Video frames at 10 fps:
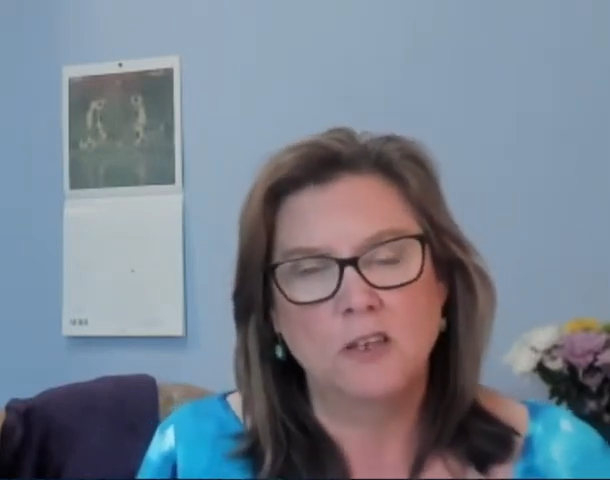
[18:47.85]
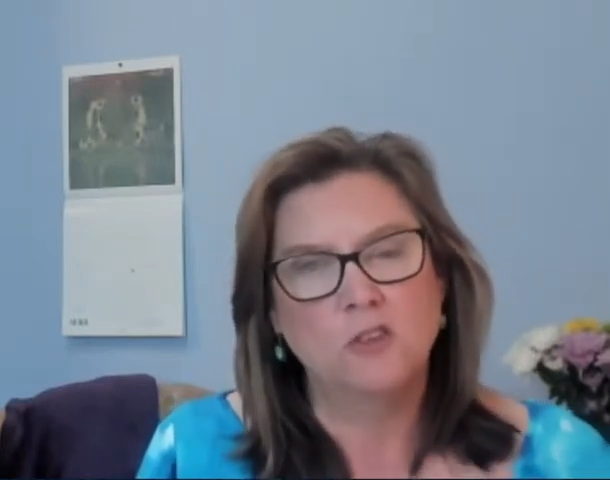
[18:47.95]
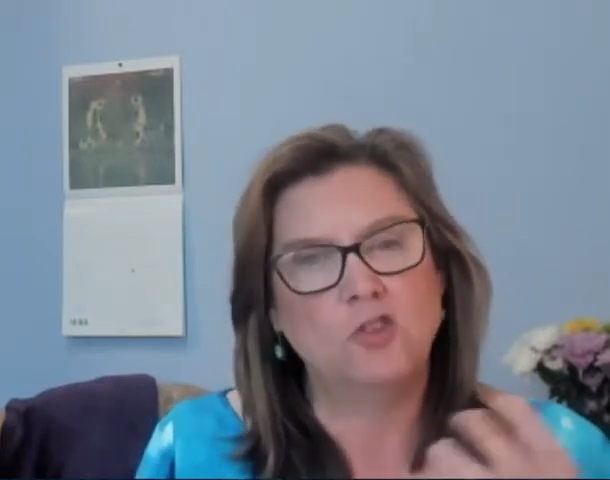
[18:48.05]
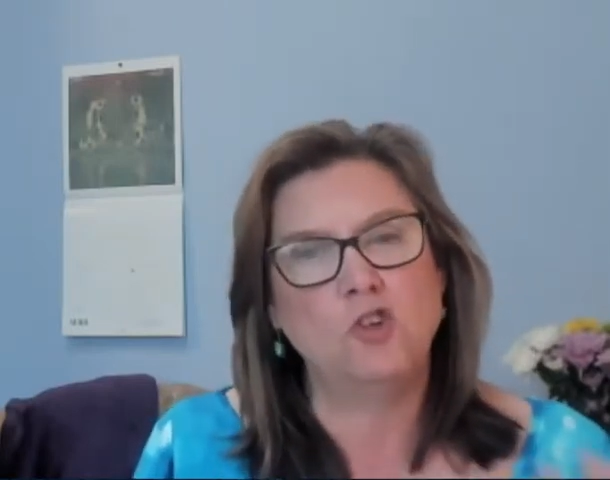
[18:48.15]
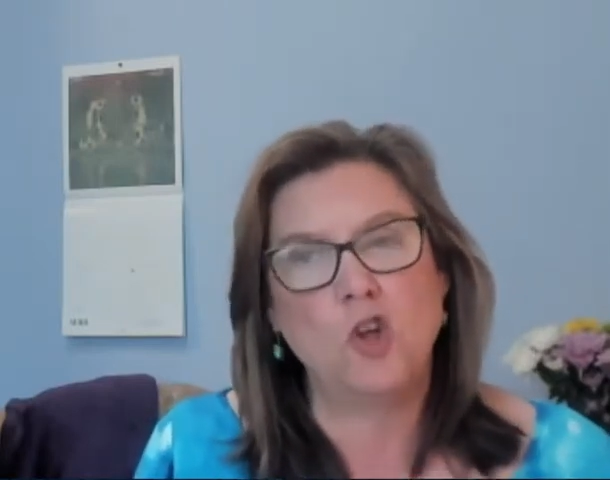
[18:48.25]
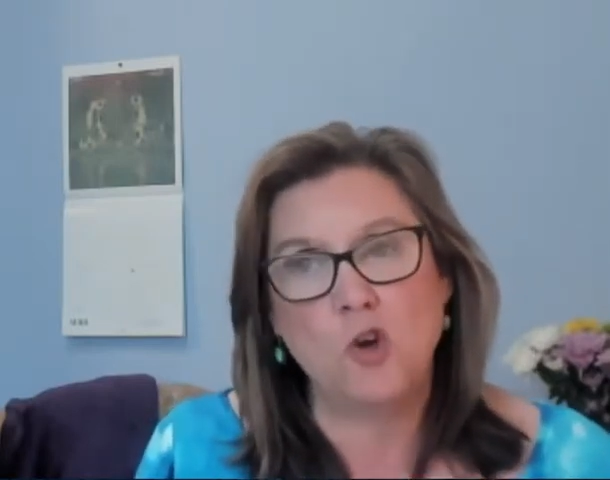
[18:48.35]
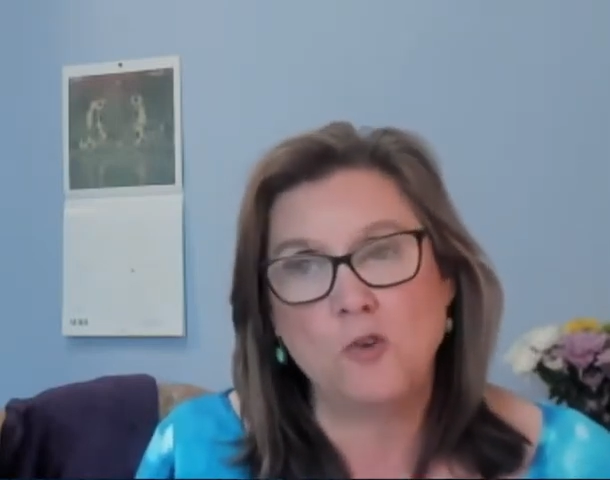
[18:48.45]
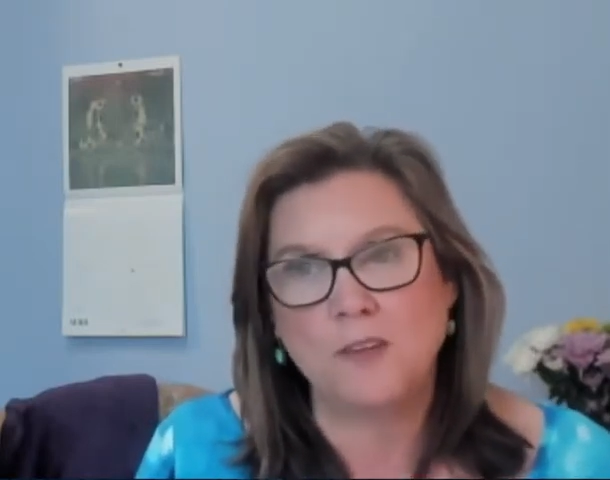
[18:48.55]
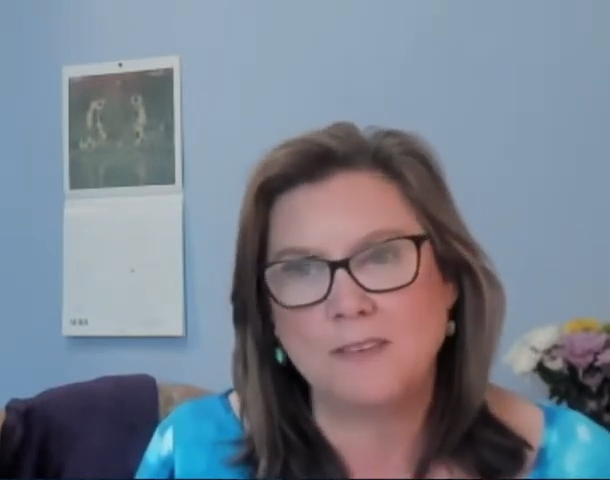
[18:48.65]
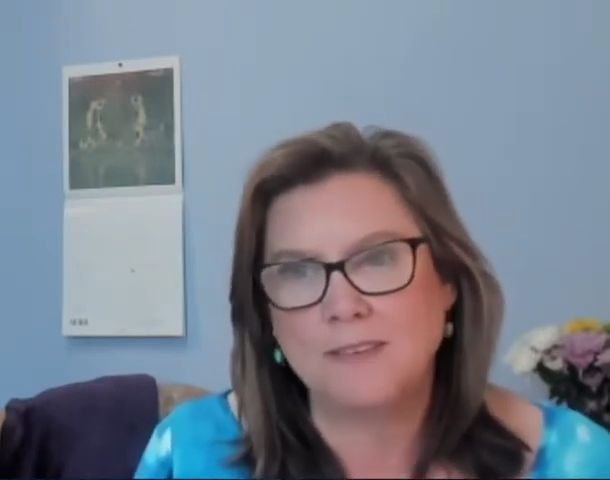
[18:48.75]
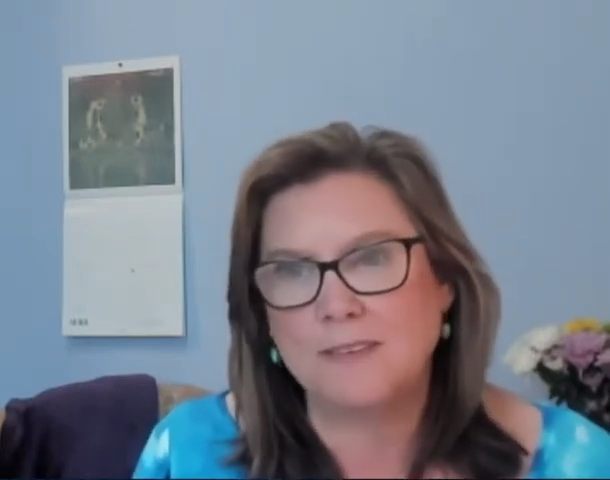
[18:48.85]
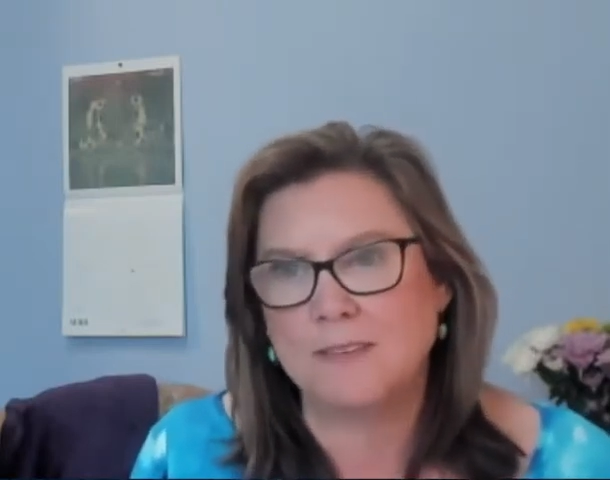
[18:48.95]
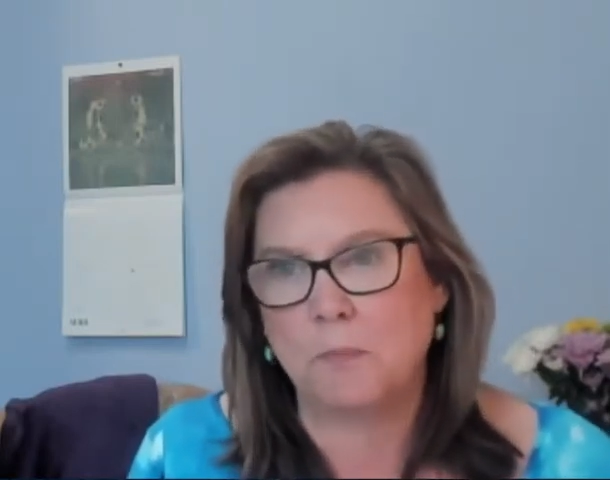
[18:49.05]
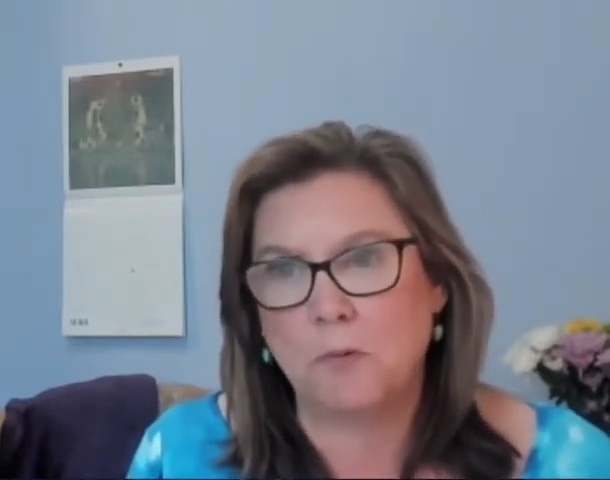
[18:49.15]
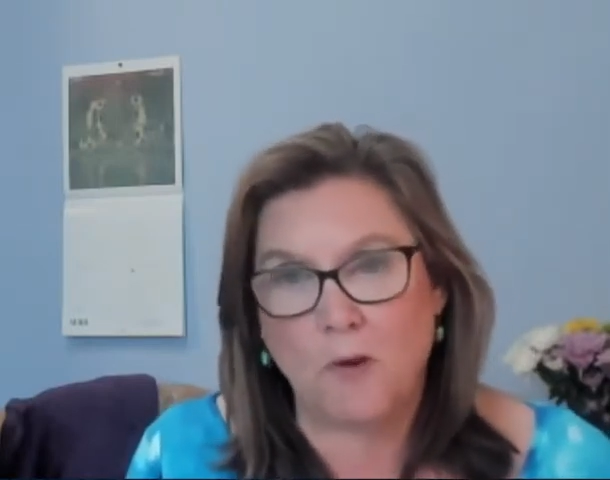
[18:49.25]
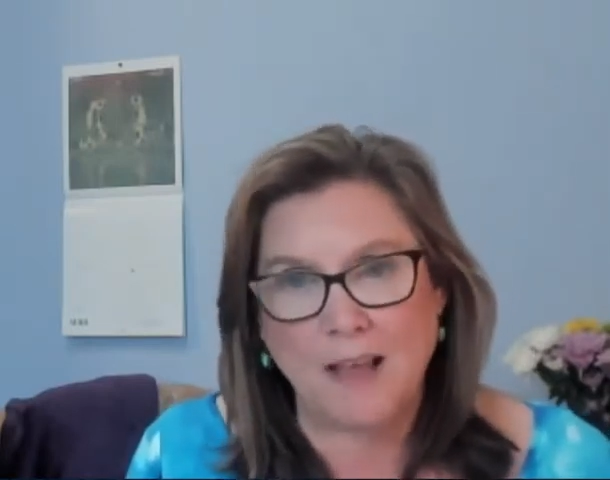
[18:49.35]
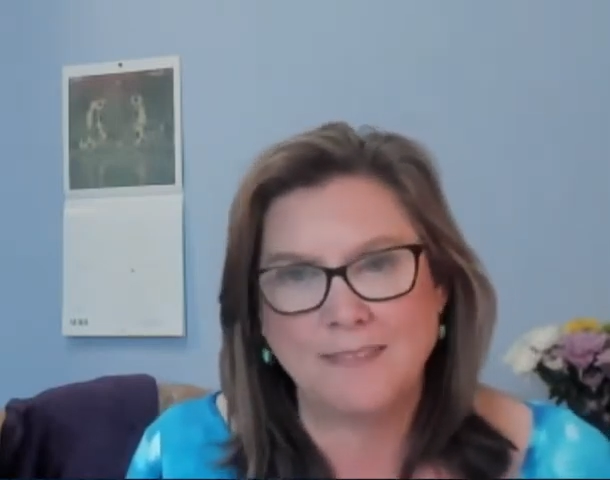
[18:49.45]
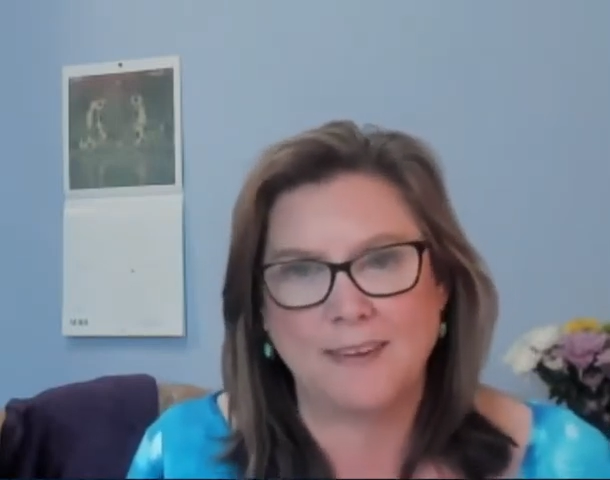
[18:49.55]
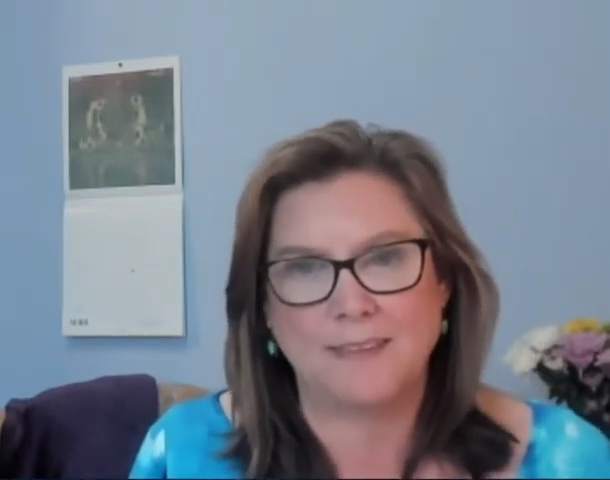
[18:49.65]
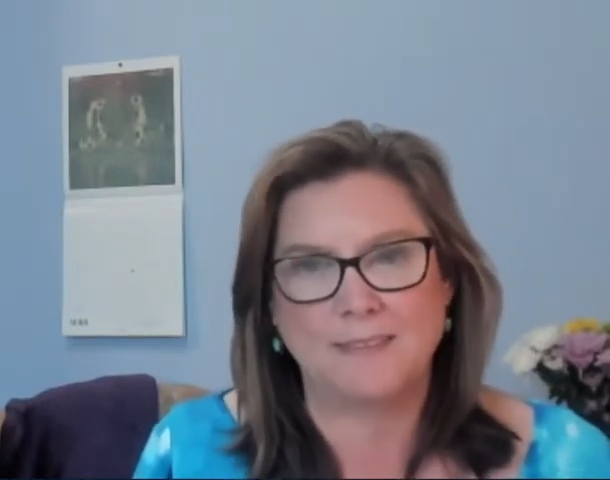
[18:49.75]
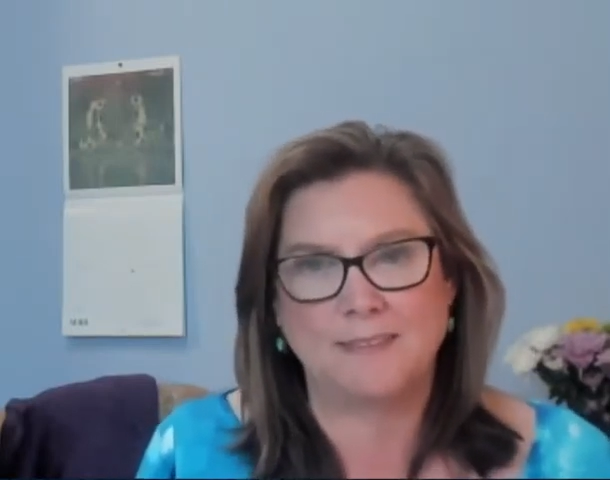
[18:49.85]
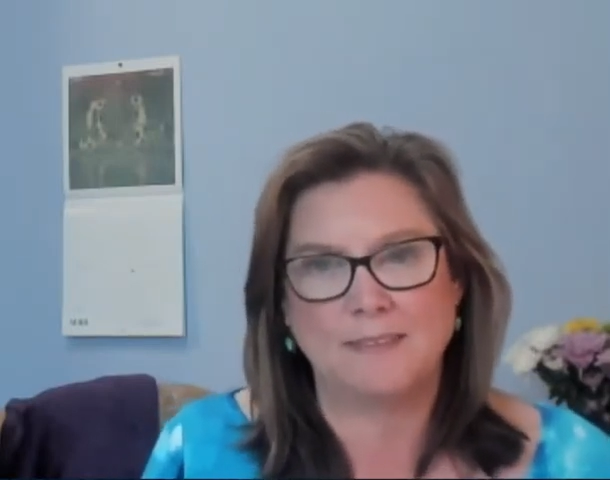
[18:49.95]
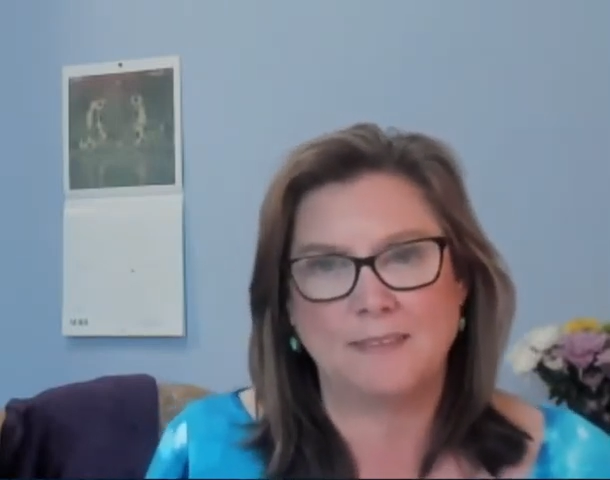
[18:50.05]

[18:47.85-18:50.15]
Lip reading: to know that this is a process.